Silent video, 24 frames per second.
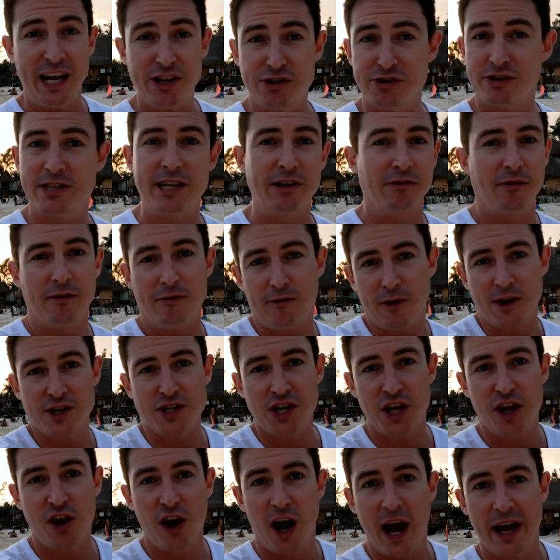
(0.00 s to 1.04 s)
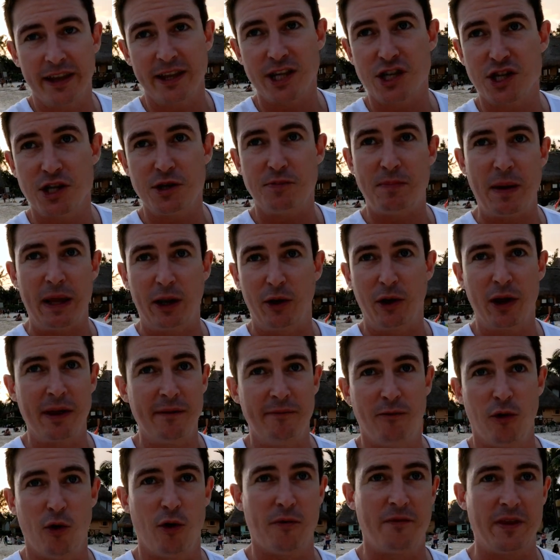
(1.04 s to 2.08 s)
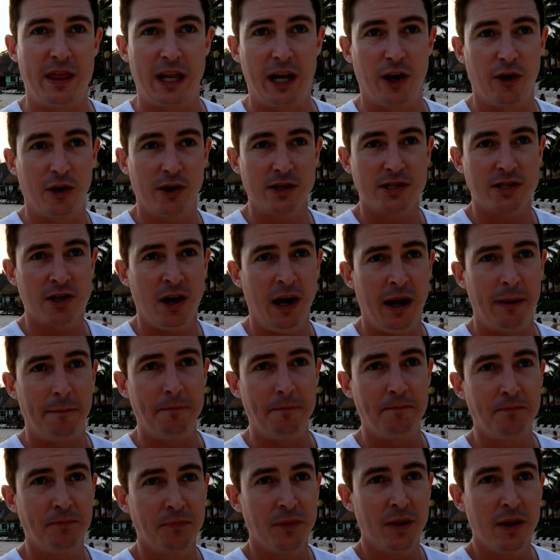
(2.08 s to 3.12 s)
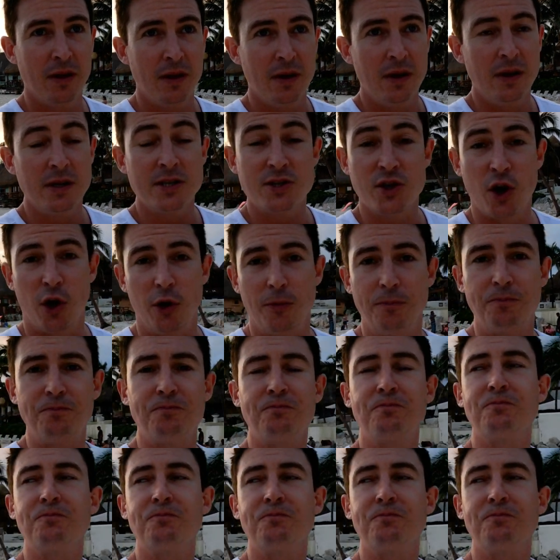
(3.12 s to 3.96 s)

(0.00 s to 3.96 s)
interesting, refreshing guy that she's been looking for the longest time. So